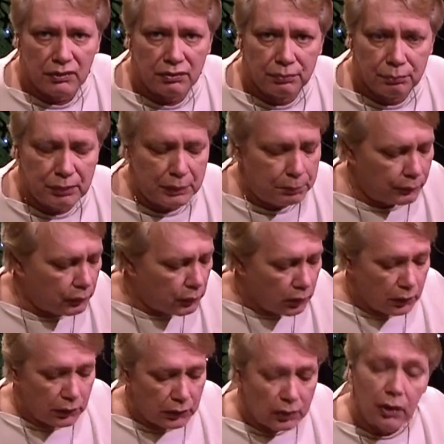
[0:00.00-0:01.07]
people,
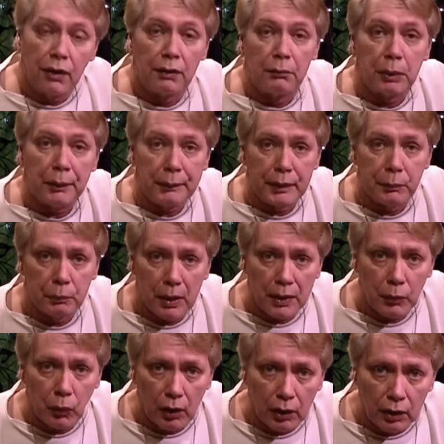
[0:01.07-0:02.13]
maybe you might
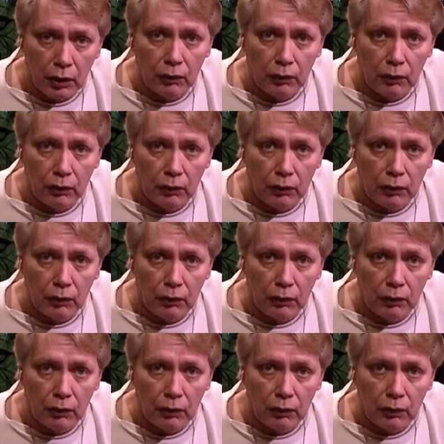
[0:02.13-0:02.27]
want to go